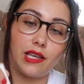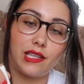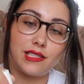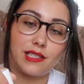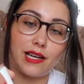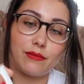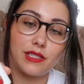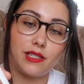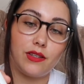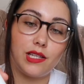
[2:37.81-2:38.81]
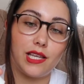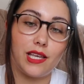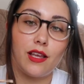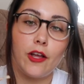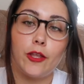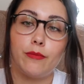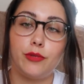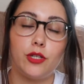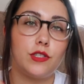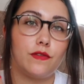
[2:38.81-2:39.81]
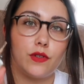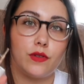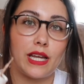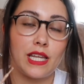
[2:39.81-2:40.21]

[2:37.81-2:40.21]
It's absolutely beautiful.